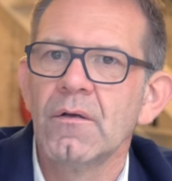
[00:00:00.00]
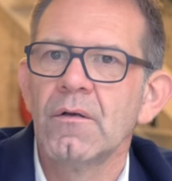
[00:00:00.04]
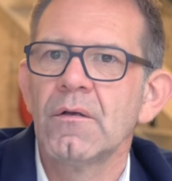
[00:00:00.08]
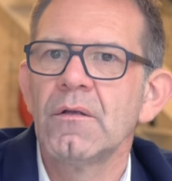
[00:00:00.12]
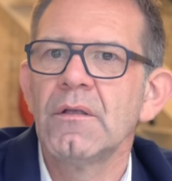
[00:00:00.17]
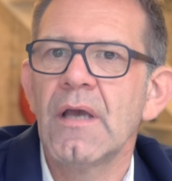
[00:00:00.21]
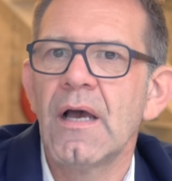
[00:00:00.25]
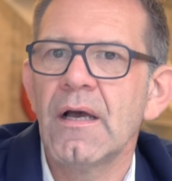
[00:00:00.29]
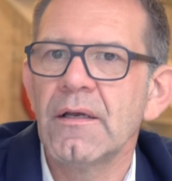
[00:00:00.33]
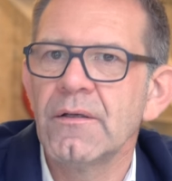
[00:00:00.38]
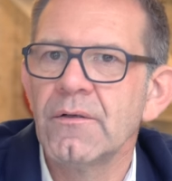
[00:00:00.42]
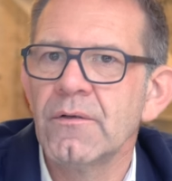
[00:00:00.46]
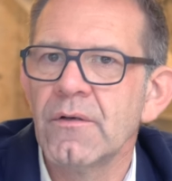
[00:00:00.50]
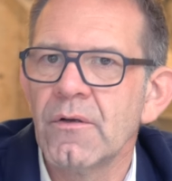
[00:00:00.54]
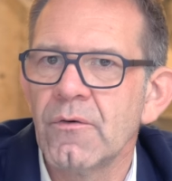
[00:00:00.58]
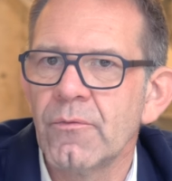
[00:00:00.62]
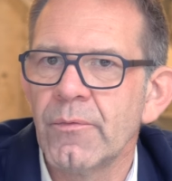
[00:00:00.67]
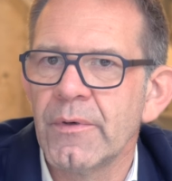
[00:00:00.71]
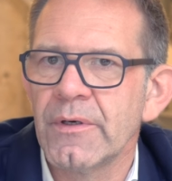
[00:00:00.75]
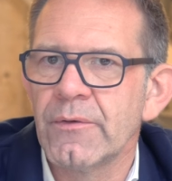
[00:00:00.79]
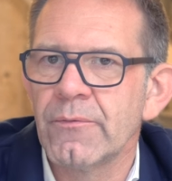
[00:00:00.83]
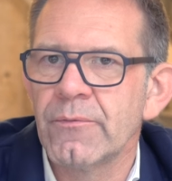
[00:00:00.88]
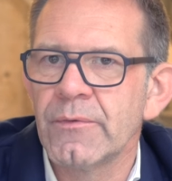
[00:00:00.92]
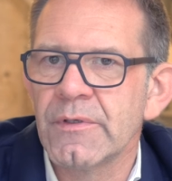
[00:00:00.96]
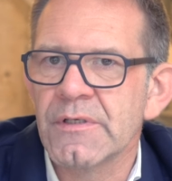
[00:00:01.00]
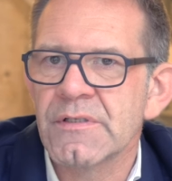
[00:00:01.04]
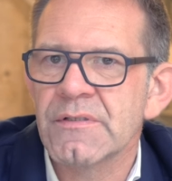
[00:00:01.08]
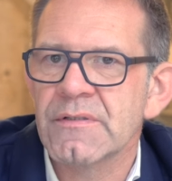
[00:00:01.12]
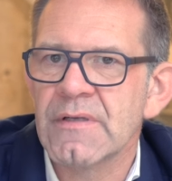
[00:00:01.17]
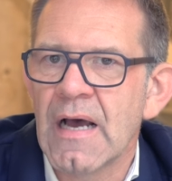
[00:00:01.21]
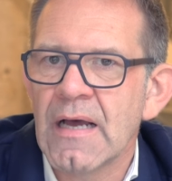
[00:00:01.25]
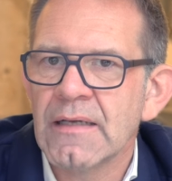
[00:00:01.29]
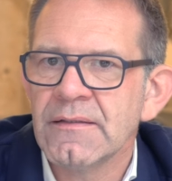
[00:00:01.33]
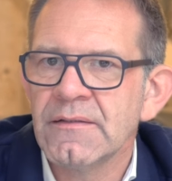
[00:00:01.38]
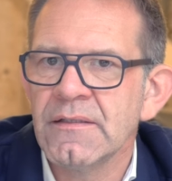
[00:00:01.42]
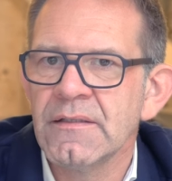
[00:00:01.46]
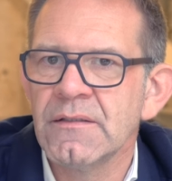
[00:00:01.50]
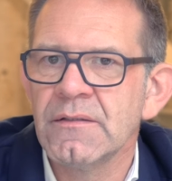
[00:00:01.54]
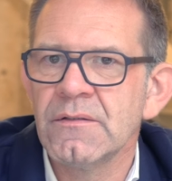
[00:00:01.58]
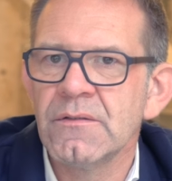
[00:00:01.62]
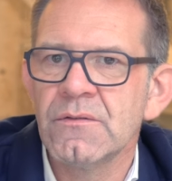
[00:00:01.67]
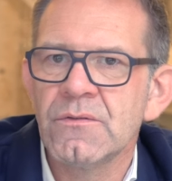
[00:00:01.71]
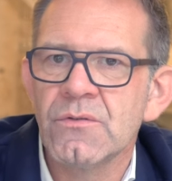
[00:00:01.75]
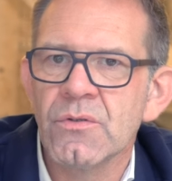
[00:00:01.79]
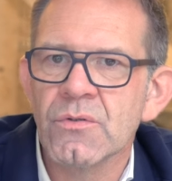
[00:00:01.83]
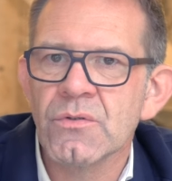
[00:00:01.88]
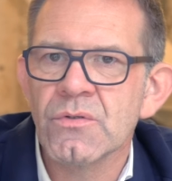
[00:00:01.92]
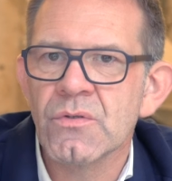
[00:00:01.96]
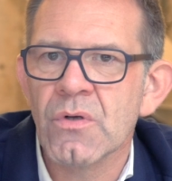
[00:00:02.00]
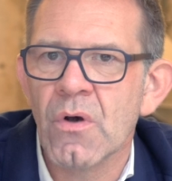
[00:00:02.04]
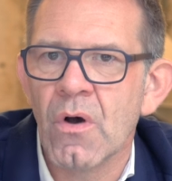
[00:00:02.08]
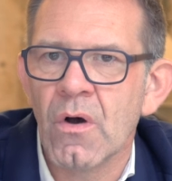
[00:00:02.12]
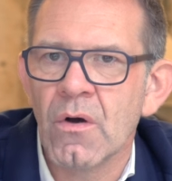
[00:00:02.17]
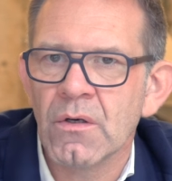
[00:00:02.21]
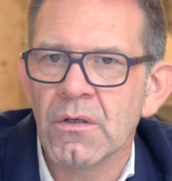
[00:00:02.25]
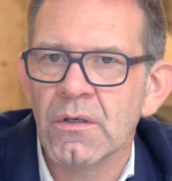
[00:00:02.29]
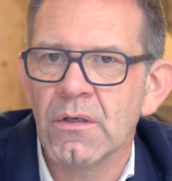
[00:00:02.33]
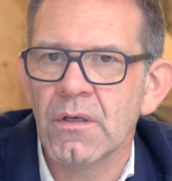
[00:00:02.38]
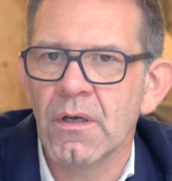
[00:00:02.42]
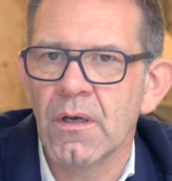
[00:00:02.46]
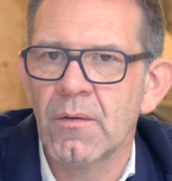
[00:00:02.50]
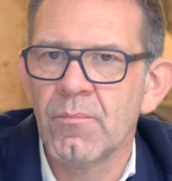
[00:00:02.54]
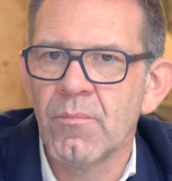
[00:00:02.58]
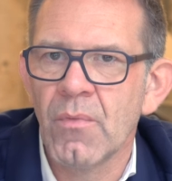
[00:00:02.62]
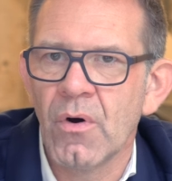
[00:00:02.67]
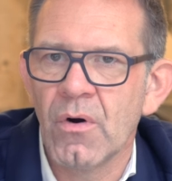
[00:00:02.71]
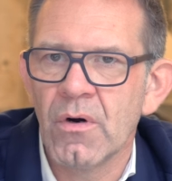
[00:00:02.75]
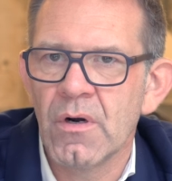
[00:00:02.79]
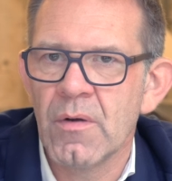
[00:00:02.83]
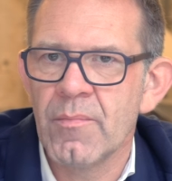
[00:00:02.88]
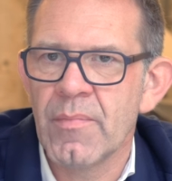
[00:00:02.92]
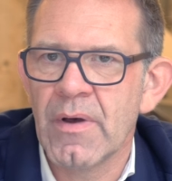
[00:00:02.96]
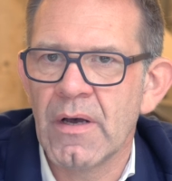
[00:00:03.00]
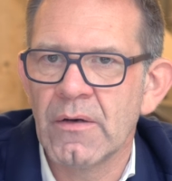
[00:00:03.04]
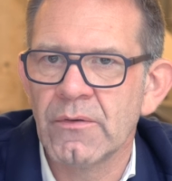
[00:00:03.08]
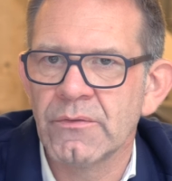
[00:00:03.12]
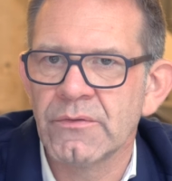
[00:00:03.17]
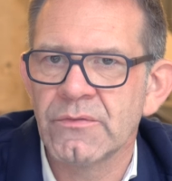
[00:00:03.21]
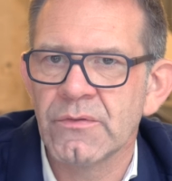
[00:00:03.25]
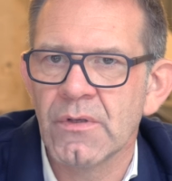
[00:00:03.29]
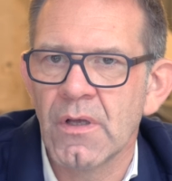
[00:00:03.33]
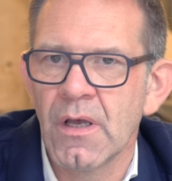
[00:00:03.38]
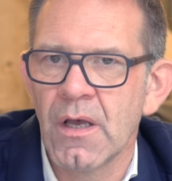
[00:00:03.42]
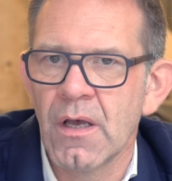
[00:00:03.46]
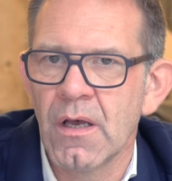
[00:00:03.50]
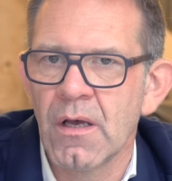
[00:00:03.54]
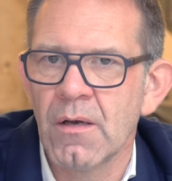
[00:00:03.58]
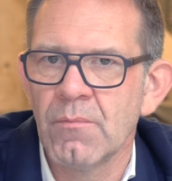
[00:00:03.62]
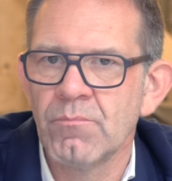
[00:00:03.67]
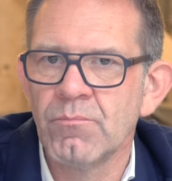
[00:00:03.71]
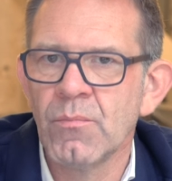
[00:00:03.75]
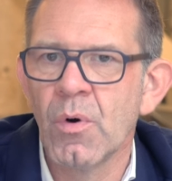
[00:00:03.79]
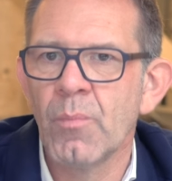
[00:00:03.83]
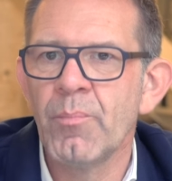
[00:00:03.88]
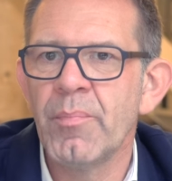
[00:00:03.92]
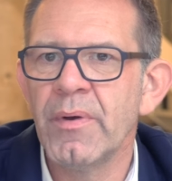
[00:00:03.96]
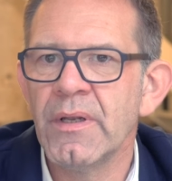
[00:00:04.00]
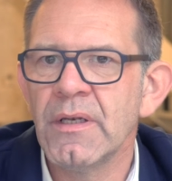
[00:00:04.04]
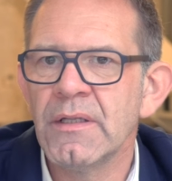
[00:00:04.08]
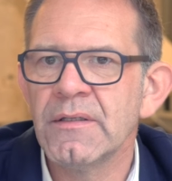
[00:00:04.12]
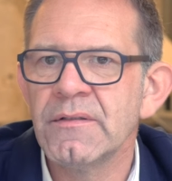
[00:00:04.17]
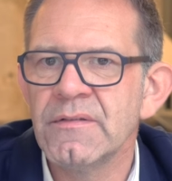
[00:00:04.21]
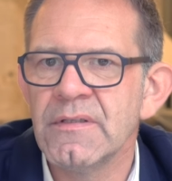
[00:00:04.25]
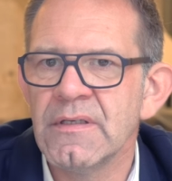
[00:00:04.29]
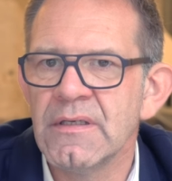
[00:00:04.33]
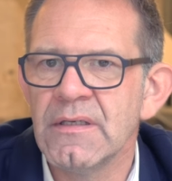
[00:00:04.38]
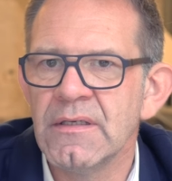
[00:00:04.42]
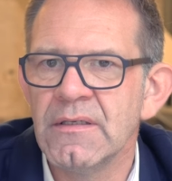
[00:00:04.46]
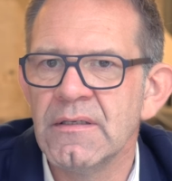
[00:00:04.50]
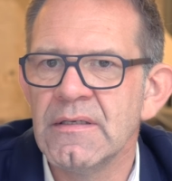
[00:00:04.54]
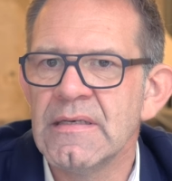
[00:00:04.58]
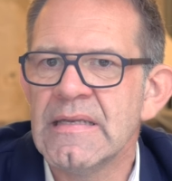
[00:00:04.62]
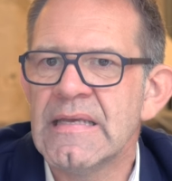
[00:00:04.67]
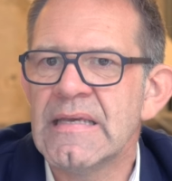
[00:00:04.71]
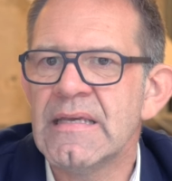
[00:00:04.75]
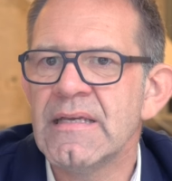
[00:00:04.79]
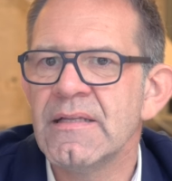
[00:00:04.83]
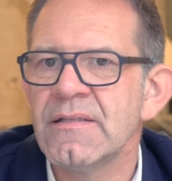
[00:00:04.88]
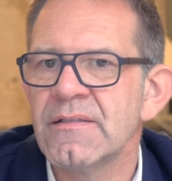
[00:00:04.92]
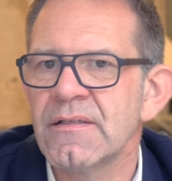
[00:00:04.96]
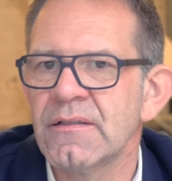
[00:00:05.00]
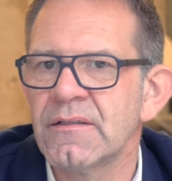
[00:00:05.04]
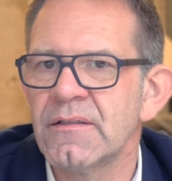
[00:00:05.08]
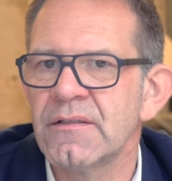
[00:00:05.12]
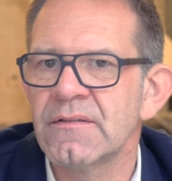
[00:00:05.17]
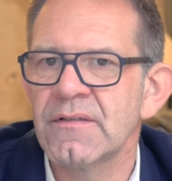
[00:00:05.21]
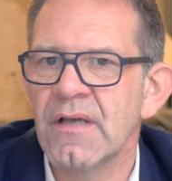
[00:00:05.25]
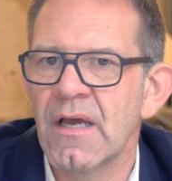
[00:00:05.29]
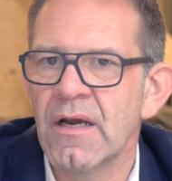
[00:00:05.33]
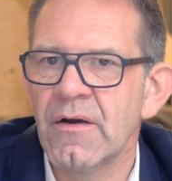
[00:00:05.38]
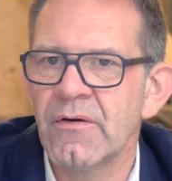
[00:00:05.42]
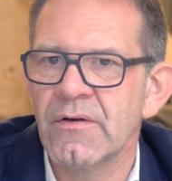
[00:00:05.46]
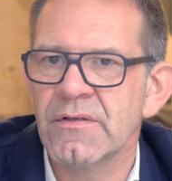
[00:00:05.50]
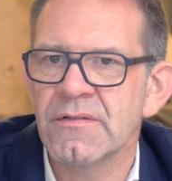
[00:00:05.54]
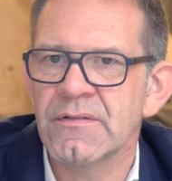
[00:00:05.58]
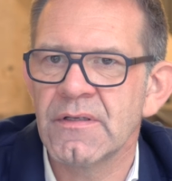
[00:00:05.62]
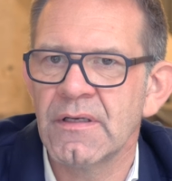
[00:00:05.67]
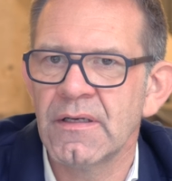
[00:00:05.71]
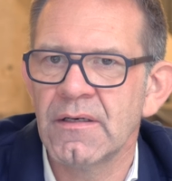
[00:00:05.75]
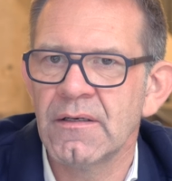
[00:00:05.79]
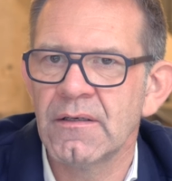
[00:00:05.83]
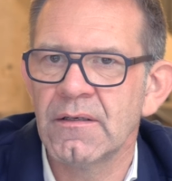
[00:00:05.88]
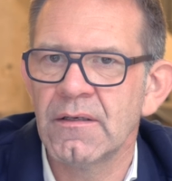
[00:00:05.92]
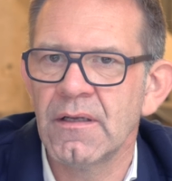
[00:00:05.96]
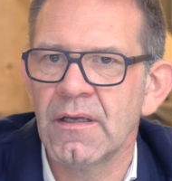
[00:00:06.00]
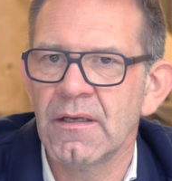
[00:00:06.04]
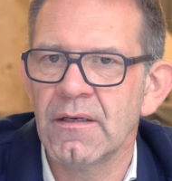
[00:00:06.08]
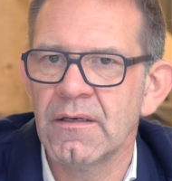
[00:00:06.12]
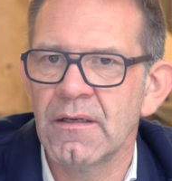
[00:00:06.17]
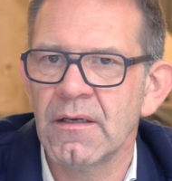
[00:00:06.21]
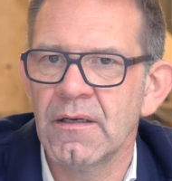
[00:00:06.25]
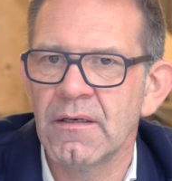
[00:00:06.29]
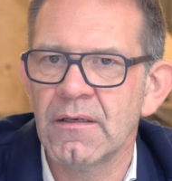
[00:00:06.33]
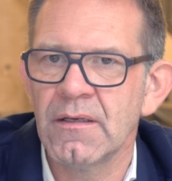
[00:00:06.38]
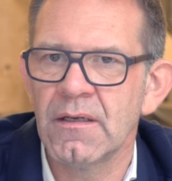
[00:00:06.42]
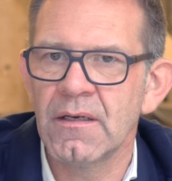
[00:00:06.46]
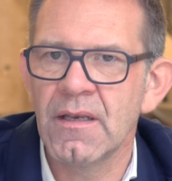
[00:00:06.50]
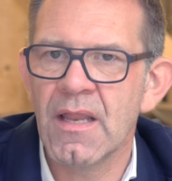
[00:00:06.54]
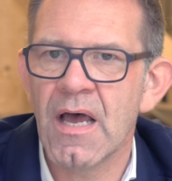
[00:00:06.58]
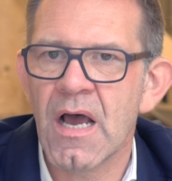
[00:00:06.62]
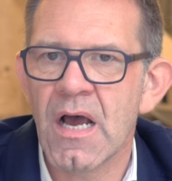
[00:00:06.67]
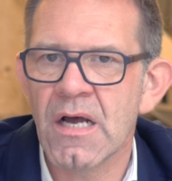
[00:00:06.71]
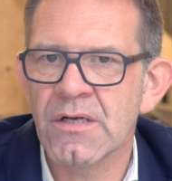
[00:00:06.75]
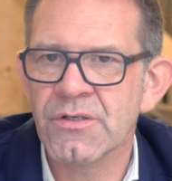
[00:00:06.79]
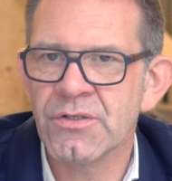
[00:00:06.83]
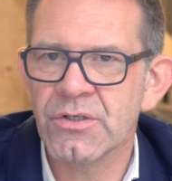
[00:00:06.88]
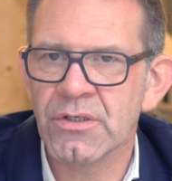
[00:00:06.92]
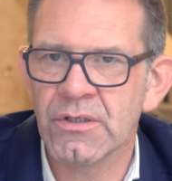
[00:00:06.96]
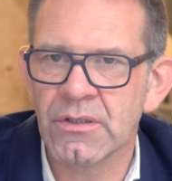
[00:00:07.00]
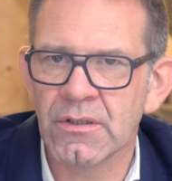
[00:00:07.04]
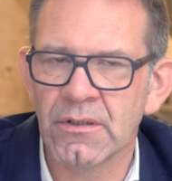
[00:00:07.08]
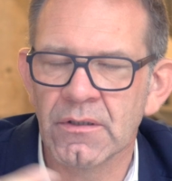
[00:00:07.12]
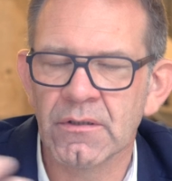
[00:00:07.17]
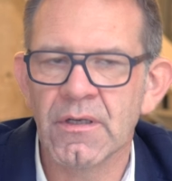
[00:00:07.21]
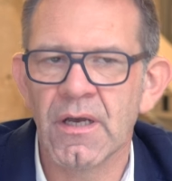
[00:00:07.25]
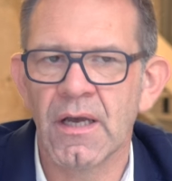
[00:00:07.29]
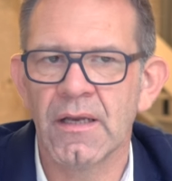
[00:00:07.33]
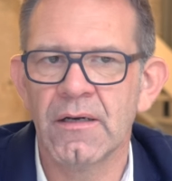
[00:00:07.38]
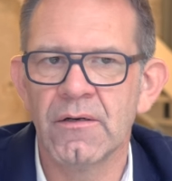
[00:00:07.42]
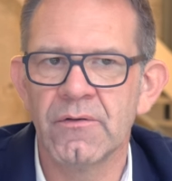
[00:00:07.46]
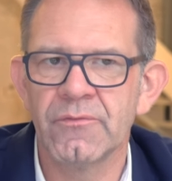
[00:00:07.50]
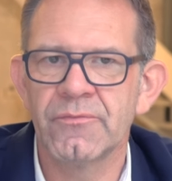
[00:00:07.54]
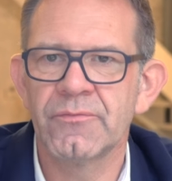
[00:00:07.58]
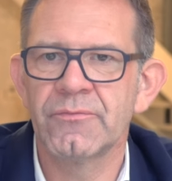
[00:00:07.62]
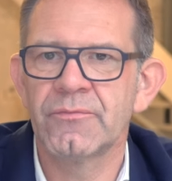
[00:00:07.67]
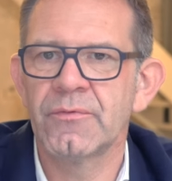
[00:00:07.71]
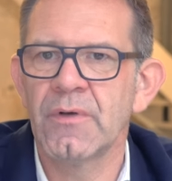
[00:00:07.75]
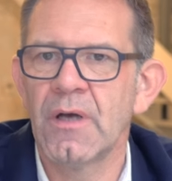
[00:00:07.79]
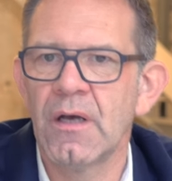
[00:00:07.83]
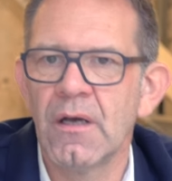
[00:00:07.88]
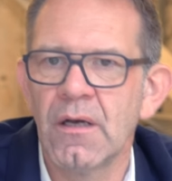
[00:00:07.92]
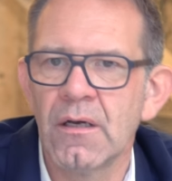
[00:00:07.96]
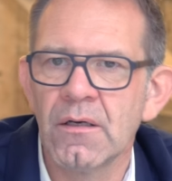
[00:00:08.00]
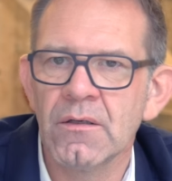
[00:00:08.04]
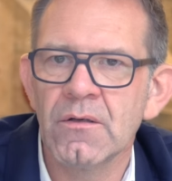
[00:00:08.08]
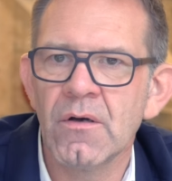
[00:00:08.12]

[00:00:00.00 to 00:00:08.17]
Yeah, you know, we're, we're starting to talk more about uh, mobility needs and desires in, in, in a larger kind of uh,